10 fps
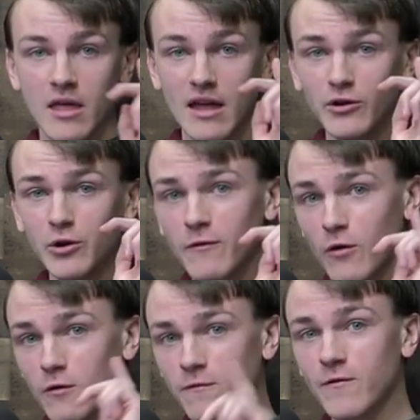That'll do it
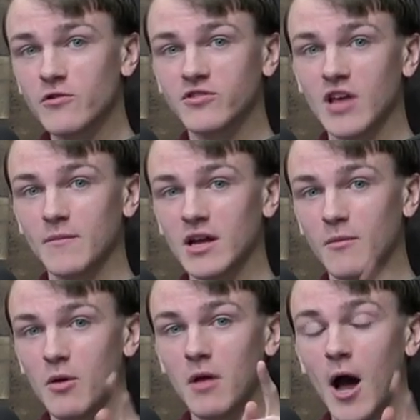for our first segment.
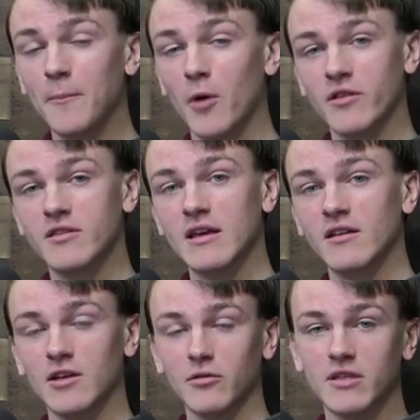Coming up on T
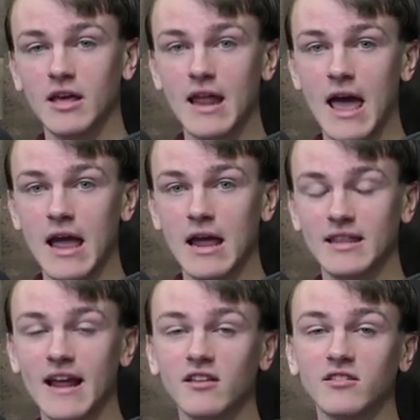S L today, in
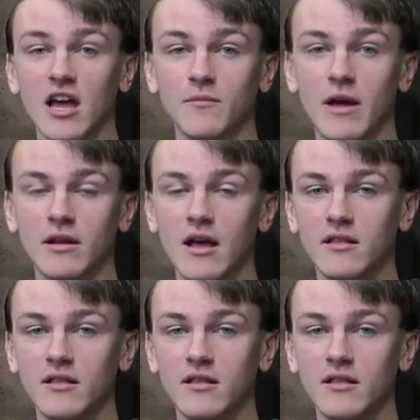the next segment,